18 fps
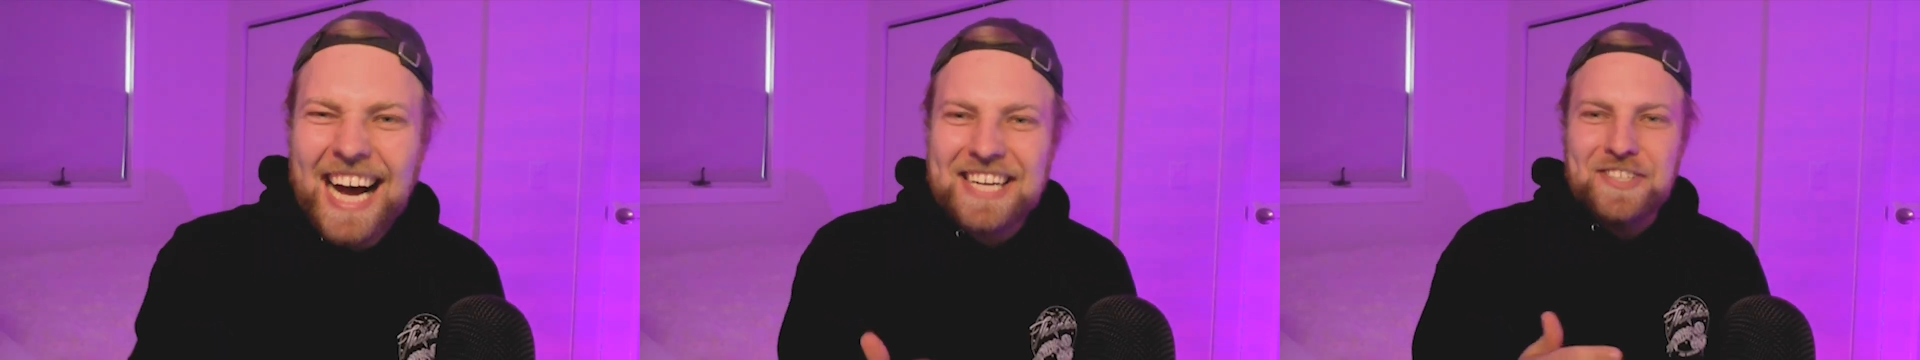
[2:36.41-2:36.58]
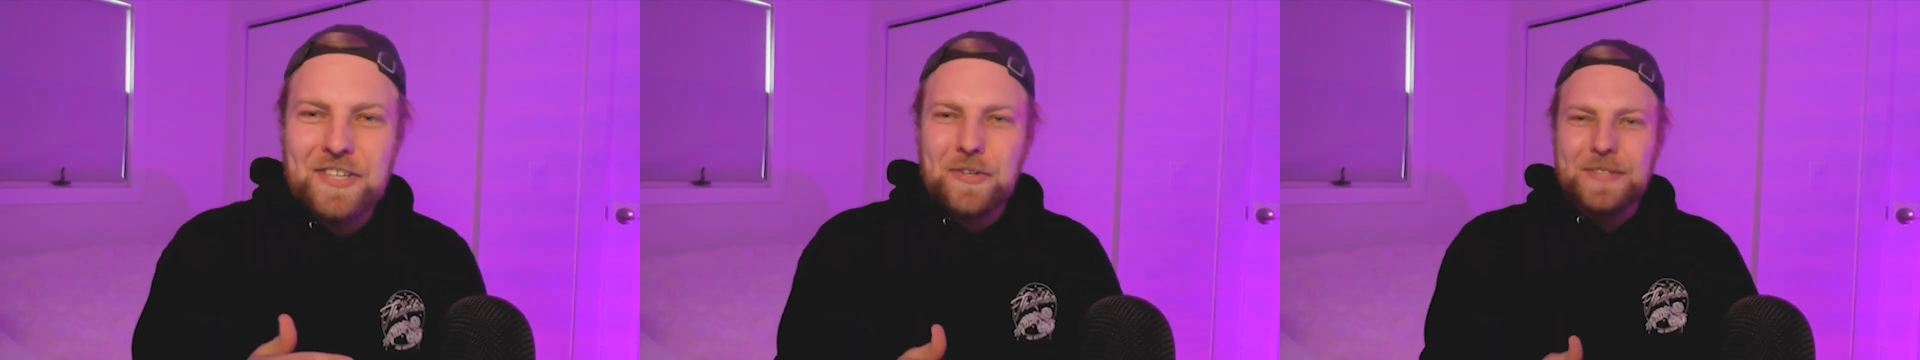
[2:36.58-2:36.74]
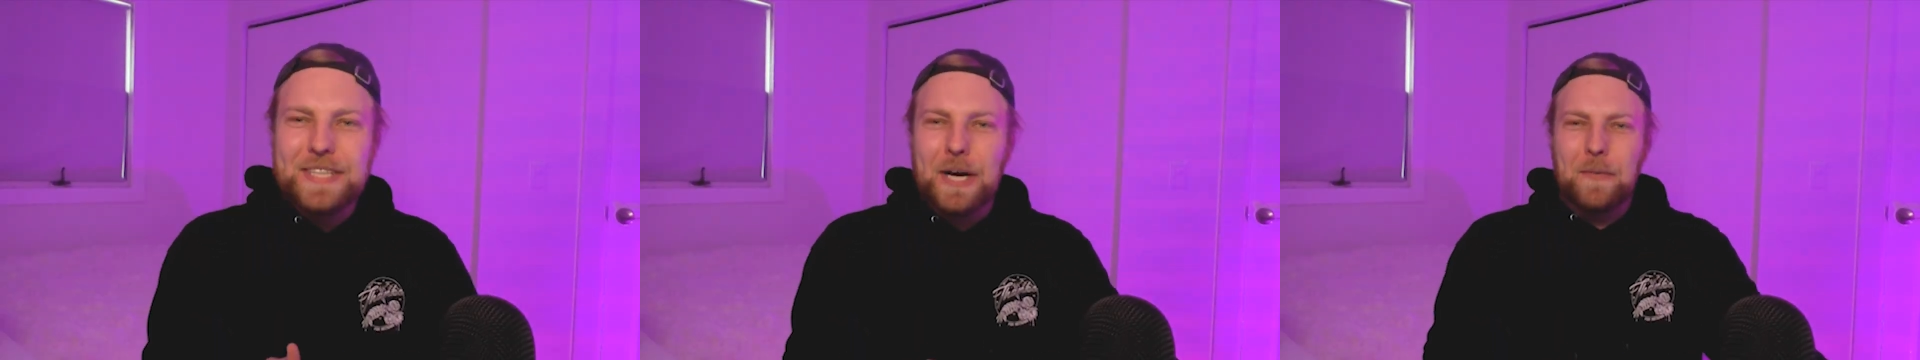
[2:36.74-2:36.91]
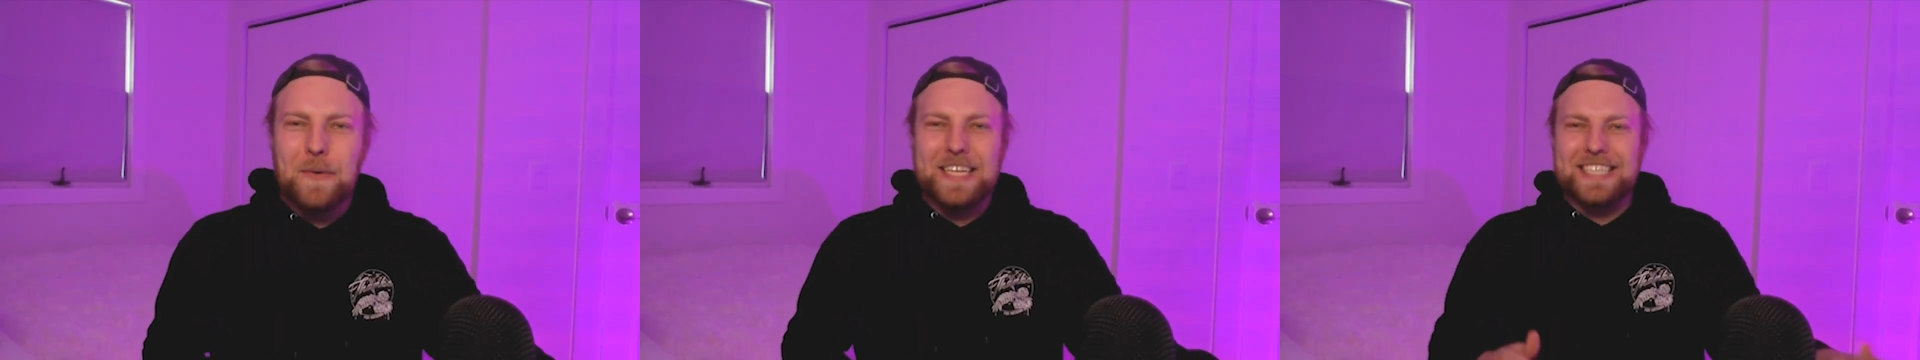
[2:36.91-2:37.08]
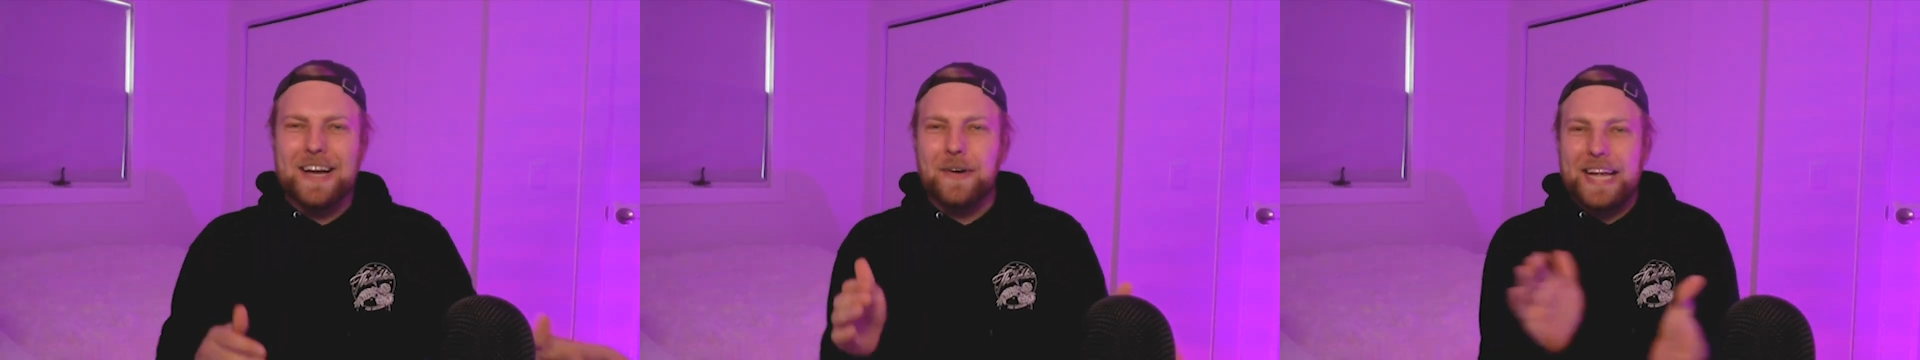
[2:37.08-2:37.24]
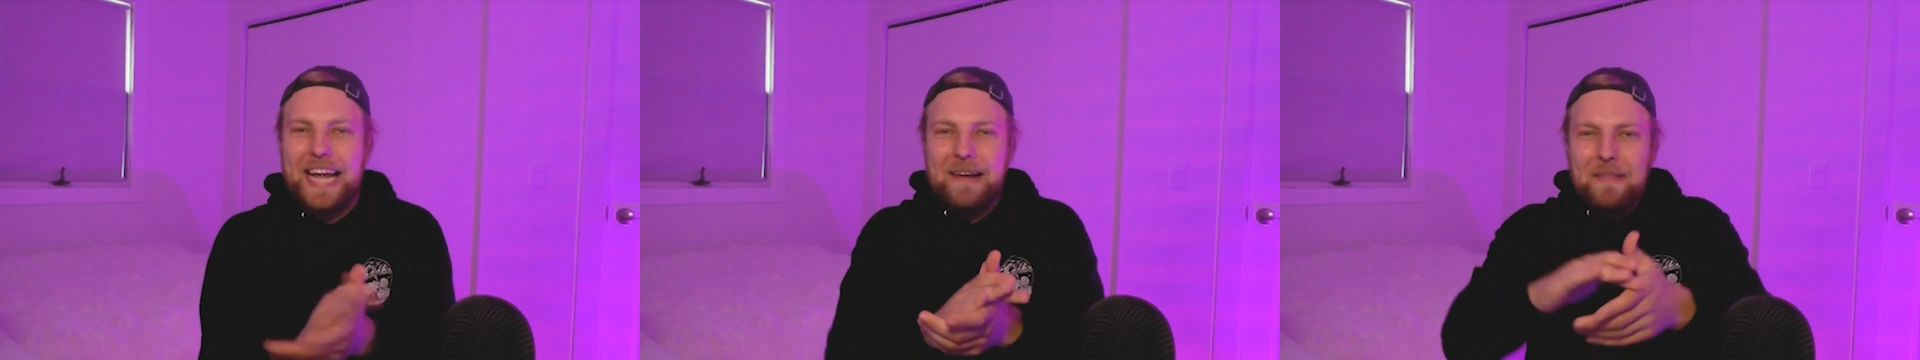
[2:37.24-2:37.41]
A dude that
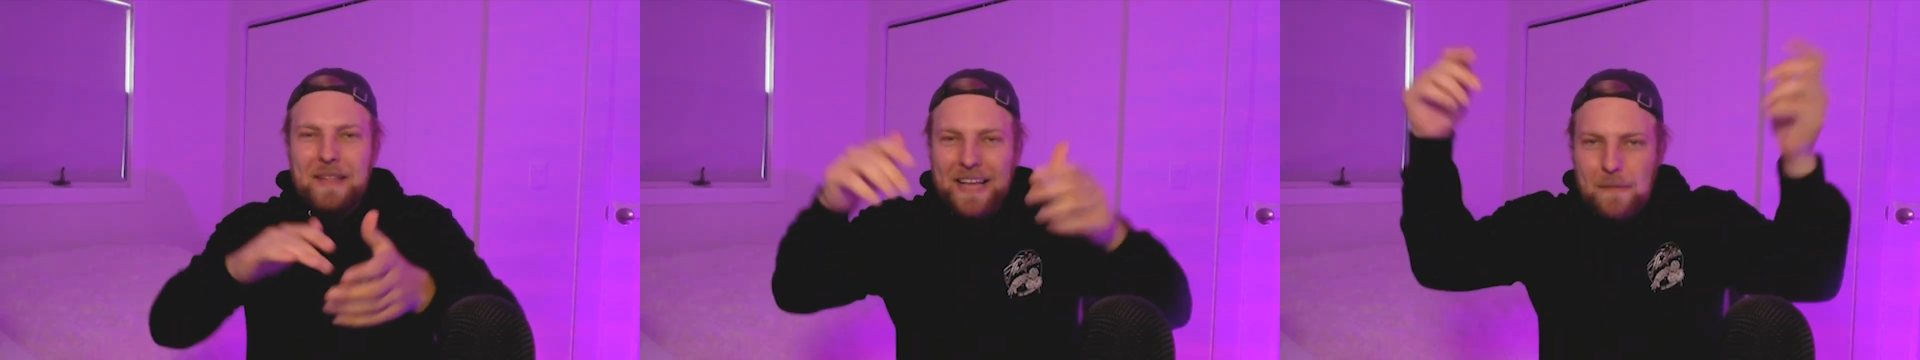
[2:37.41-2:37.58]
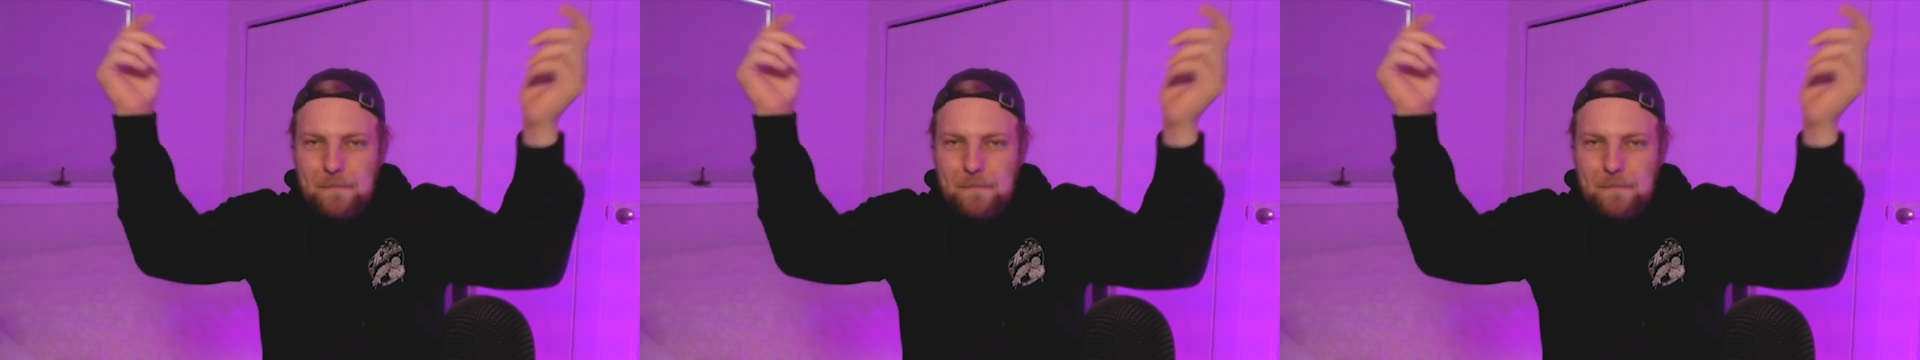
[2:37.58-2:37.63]
was. Okay.